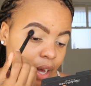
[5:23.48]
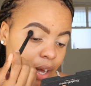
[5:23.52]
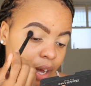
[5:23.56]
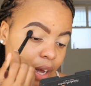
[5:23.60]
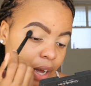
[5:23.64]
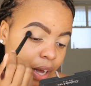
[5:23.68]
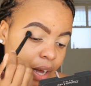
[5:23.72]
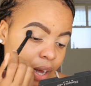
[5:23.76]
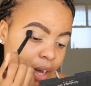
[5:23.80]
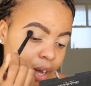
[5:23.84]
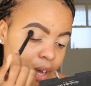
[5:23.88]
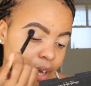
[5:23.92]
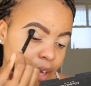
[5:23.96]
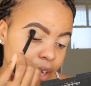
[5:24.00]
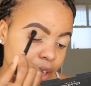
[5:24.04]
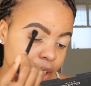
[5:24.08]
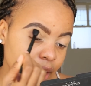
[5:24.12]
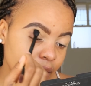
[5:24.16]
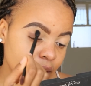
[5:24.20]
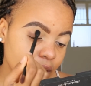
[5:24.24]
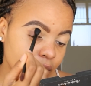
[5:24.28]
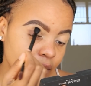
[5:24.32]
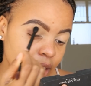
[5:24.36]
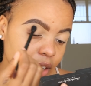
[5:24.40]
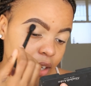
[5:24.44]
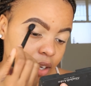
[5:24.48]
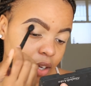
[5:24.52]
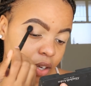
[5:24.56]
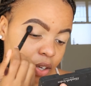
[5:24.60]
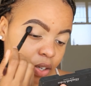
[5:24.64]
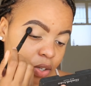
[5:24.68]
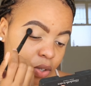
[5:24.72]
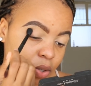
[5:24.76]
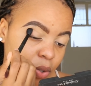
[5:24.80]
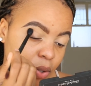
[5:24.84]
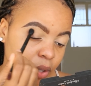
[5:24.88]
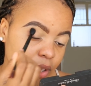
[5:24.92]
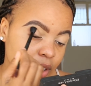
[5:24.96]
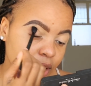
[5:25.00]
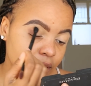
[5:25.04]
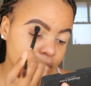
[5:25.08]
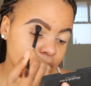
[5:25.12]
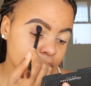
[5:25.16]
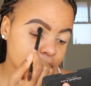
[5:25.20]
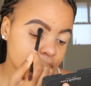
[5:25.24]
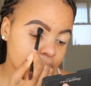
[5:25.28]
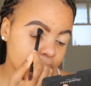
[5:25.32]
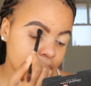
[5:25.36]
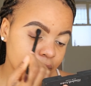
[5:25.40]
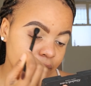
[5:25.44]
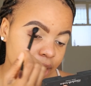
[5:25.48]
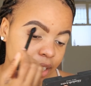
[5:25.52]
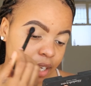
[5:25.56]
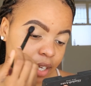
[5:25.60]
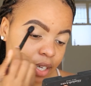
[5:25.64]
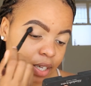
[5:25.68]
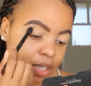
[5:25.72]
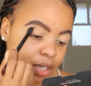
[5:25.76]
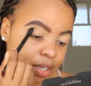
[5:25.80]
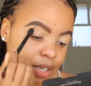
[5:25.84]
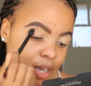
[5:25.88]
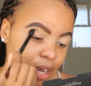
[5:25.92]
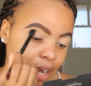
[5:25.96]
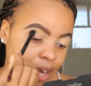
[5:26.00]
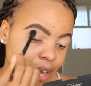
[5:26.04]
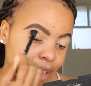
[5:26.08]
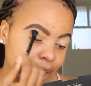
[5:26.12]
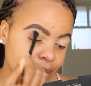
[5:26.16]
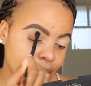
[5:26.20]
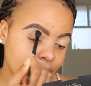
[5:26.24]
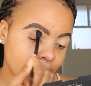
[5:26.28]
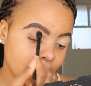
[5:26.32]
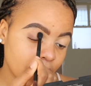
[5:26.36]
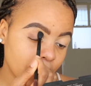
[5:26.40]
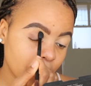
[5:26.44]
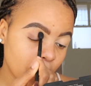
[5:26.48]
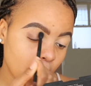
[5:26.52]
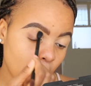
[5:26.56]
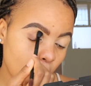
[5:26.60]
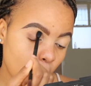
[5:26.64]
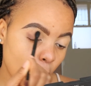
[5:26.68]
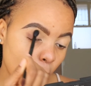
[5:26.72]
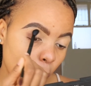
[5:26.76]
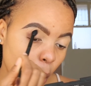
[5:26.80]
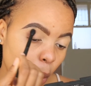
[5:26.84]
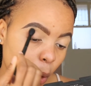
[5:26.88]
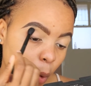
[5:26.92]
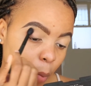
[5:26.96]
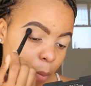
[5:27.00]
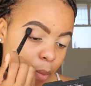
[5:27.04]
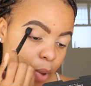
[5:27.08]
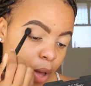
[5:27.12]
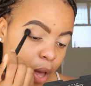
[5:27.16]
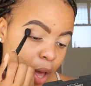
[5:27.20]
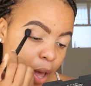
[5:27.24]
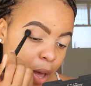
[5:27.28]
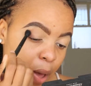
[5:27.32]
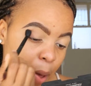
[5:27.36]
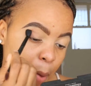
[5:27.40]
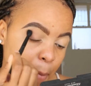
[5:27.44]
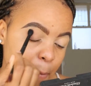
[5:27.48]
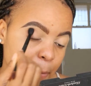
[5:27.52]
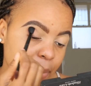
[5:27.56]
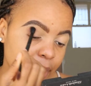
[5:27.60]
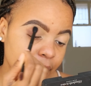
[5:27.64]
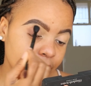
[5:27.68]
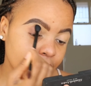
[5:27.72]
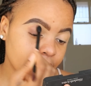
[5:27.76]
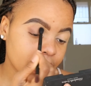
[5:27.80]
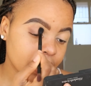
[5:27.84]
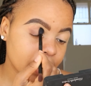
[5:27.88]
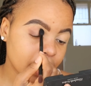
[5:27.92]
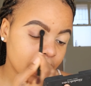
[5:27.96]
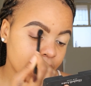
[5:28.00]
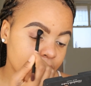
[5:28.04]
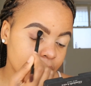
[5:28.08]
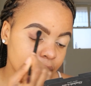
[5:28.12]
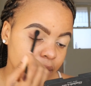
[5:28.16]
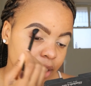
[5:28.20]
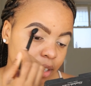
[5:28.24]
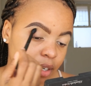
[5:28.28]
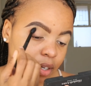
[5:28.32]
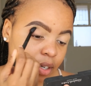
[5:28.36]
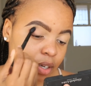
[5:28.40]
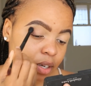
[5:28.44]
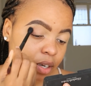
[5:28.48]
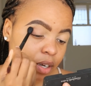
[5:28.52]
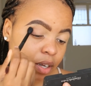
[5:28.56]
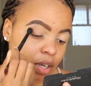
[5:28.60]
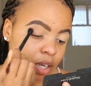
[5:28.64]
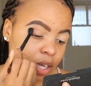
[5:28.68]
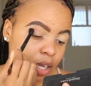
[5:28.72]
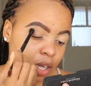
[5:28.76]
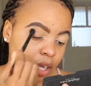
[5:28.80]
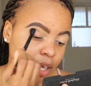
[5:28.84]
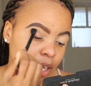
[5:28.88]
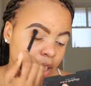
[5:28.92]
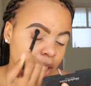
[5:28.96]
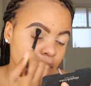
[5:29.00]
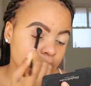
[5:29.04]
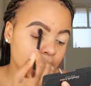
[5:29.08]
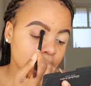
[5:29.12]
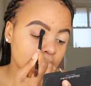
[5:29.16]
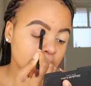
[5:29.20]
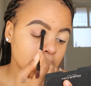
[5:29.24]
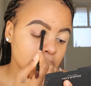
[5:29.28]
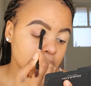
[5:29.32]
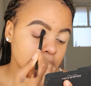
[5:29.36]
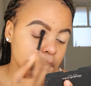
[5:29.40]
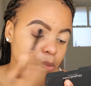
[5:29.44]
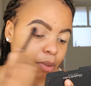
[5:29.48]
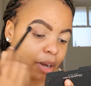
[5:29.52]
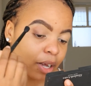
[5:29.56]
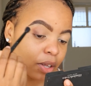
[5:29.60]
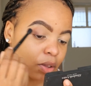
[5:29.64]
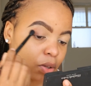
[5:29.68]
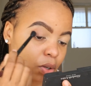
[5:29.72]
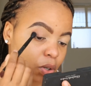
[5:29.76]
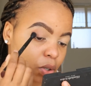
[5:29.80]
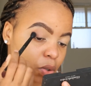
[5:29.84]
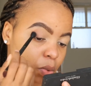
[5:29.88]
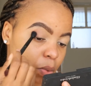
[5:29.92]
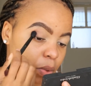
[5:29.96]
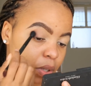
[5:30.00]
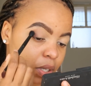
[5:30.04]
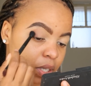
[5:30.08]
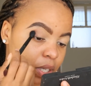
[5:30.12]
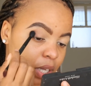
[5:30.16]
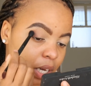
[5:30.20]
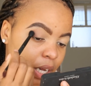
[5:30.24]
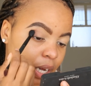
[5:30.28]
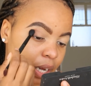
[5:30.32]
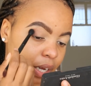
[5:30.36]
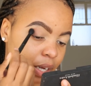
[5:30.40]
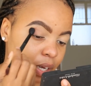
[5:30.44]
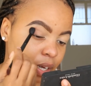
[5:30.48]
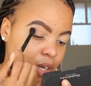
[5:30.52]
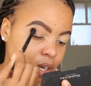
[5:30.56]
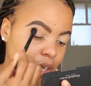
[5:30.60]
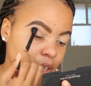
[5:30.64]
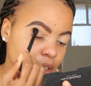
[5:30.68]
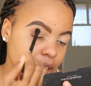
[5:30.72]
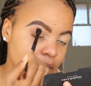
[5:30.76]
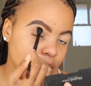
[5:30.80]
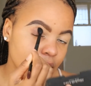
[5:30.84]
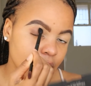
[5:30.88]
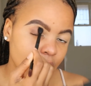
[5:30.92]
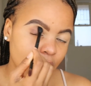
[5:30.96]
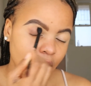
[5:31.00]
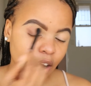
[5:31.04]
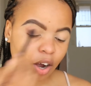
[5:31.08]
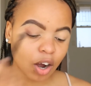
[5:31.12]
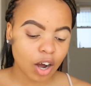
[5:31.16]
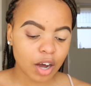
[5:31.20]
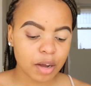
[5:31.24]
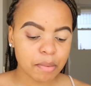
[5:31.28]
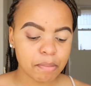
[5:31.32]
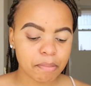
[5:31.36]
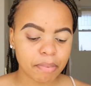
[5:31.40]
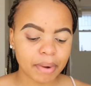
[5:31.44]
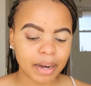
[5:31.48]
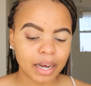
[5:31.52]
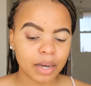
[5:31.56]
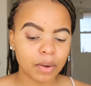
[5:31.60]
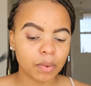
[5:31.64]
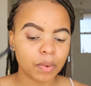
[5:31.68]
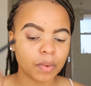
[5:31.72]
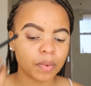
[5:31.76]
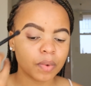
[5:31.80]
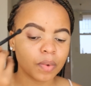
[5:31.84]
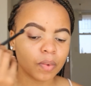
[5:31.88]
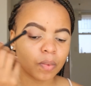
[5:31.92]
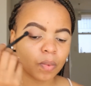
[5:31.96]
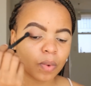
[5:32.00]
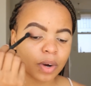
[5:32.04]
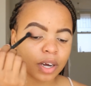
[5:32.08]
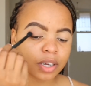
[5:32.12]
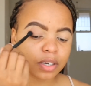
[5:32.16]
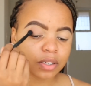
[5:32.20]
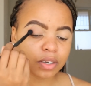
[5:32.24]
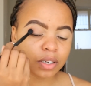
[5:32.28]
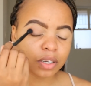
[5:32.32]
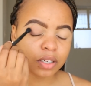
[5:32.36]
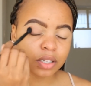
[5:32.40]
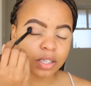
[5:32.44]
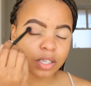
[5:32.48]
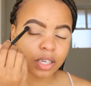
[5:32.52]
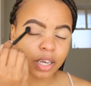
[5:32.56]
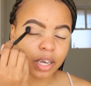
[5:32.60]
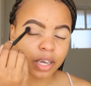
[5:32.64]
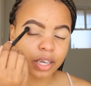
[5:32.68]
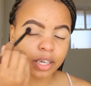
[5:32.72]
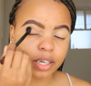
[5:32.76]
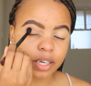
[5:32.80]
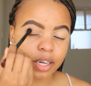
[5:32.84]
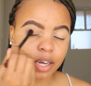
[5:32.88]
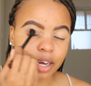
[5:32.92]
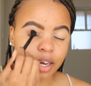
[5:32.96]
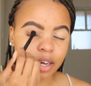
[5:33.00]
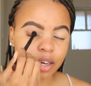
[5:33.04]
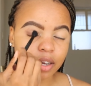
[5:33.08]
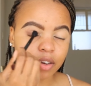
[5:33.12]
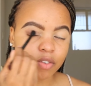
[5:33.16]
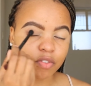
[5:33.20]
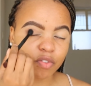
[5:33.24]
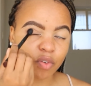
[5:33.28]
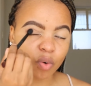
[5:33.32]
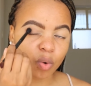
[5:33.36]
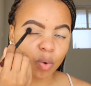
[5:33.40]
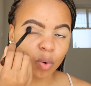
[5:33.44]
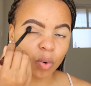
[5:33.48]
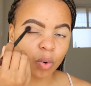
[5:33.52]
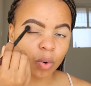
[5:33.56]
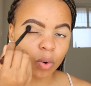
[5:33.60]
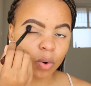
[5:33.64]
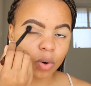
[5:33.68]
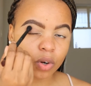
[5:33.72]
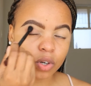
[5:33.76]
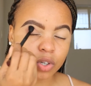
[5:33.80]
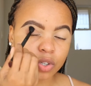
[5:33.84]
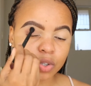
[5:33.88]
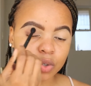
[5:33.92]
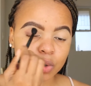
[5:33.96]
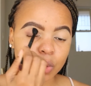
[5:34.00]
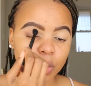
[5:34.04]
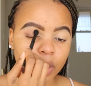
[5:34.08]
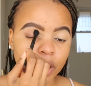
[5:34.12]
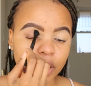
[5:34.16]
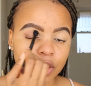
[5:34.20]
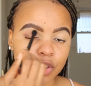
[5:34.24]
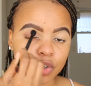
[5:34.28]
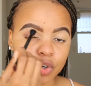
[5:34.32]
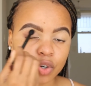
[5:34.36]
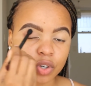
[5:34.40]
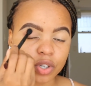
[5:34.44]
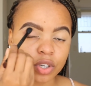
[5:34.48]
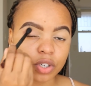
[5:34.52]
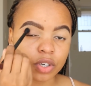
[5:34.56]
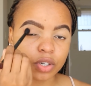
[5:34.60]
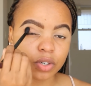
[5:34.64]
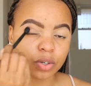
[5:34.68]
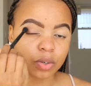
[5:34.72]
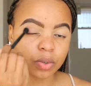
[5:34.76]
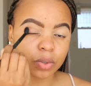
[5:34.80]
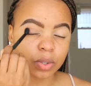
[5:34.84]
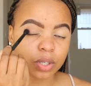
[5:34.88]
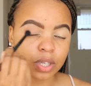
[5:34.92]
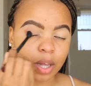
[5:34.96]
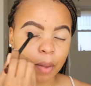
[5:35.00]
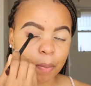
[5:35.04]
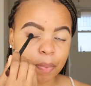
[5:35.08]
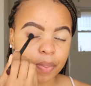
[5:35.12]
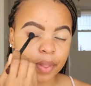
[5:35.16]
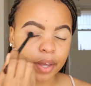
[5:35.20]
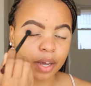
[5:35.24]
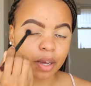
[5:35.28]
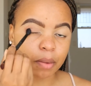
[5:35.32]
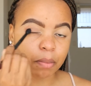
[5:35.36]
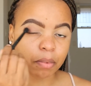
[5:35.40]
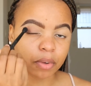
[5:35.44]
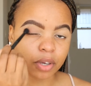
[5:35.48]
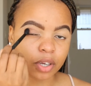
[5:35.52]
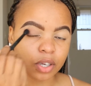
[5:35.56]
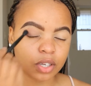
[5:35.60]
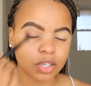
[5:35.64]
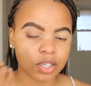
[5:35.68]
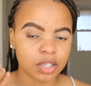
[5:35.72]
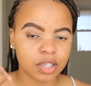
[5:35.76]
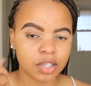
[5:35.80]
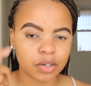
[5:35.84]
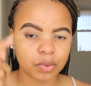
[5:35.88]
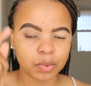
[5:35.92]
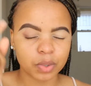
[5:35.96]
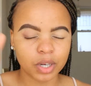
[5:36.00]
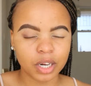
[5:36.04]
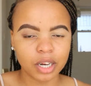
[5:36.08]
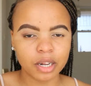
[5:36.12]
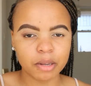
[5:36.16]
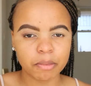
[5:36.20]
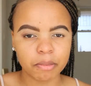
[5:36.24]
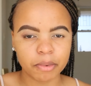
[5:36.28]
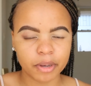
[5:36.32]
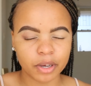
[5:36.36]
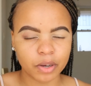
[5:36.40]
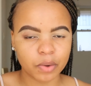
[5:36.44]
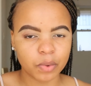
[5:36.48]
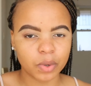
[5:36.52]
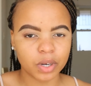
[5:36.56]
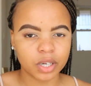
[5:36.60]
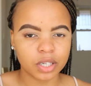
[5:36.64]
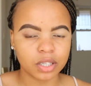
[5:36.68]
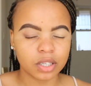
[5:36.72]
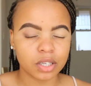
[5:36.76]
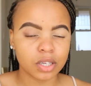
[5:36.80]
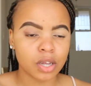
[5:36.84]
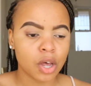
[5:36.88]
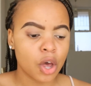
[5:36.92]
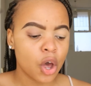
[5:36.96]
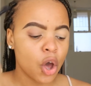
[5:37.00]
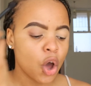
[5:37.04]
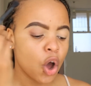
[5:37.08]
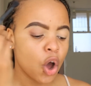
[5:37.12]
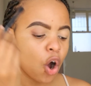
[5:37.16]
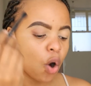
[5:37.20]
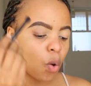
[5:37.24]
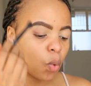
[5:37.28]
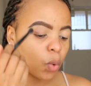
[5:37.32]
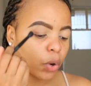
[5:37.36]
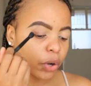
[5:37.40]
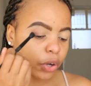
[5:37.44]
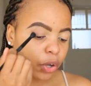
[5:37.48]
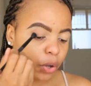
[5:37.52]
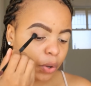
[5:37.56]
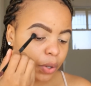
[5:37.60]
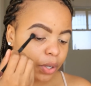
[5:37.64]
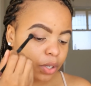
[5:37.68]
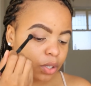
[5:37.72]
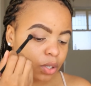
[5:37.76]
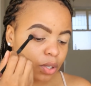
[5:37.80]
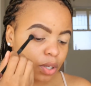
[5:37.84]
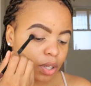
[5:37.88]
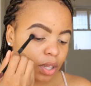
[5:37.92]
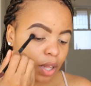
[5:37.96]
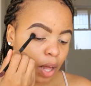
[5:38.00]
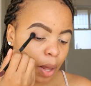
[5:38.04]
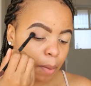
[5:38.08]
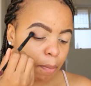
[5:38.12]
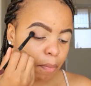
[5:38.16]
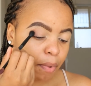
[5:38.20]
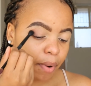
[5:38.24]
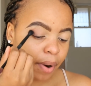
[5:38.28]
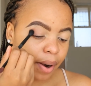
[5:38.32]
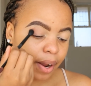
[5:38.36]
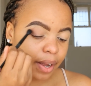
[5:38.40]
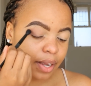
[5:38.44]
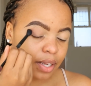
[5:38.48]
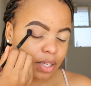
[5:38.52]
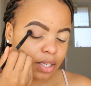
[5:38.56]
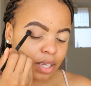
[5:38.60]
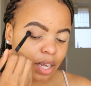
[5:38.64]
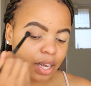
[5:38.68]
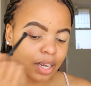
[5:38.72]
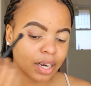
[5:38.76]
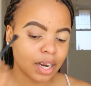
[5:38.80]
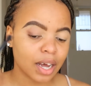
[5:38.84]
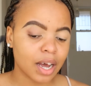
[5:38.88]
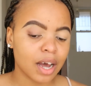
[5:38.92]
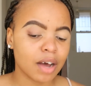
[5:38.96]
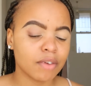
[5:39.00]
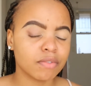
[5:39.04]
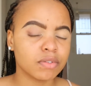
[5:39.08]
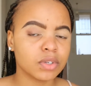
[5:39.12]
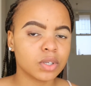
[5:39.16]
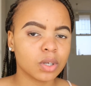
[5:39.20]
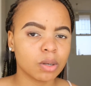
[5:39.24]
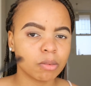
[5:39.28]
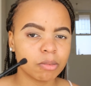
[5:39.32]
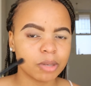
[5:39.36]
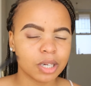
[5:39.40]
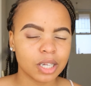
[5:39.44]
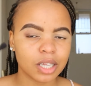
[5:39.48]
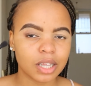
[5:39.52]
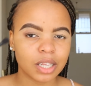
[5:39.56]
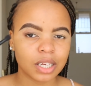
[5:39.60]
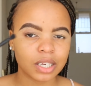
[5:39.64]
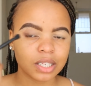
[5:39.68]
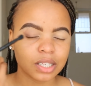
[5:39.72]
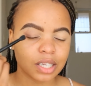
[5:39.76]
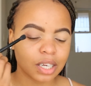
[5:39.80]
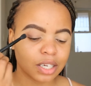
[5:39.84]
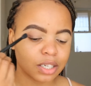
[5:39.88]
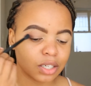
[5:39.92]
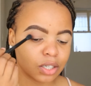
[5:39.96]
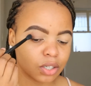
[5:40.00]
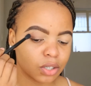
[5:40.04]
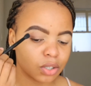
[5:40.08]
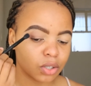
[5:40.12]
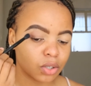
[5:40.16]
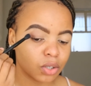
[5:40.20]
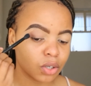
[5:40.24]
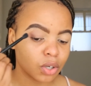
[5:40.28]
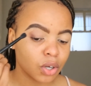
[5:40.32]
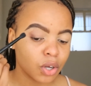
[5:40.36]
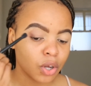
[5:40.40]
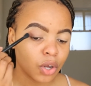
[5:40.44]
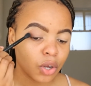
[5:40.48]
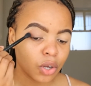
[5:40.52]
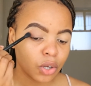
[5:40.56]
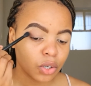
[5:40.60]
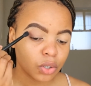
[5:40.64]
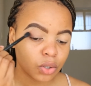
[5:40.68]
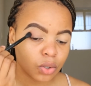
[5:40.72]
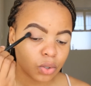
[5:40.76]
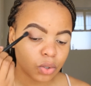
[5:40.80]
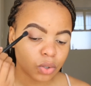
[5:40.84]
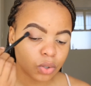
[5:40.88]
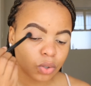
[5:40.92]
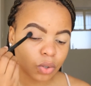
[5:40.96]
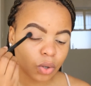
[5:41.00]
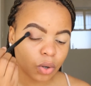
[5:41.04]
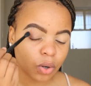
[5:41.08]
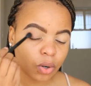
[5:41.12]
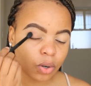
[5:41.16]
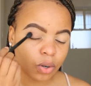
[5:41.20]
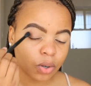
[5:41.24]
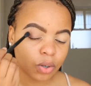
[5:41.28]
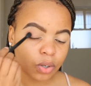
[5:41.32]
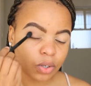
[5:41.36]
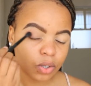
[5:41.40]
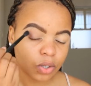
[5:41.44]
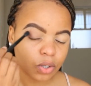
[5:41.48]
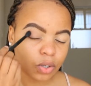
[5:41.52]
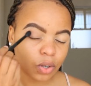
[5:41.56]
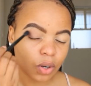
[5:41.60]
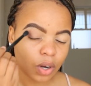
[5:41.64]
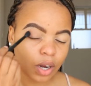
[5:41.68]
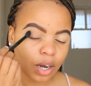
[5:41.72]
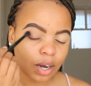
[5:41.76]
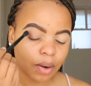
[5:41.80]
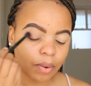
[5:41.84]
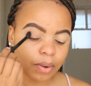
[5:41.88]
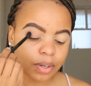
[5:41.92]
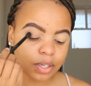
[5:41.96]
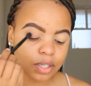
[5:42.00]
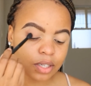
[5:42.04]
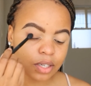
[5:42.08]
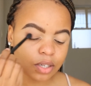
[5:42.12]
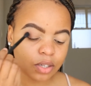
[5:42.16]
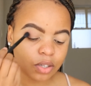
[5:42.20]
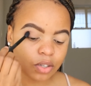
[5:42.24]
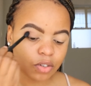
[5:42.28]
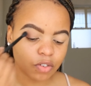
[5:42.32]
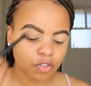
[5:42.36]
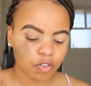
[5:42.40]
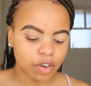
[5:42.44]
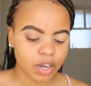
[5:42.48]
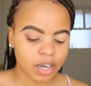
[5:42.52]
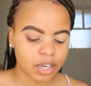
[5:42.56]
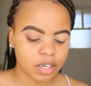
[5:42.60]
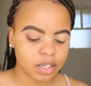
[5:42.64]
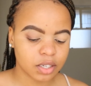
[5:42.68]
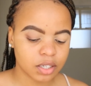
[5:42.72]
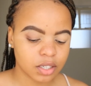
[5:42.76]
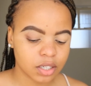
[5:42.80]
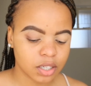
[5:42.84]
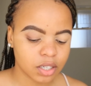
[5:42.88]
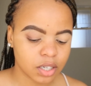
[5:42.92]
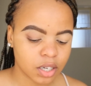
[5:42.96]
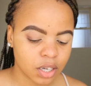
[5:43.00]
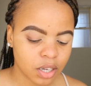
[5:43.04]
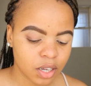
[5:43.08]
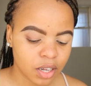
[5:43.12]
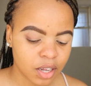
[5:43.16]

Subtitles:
I saw the containers at home, but again, because my thought was like, I can't buy one container for 200 or something, because the really big ones were going to that price, and I have so many things I need to store. So I wanted to find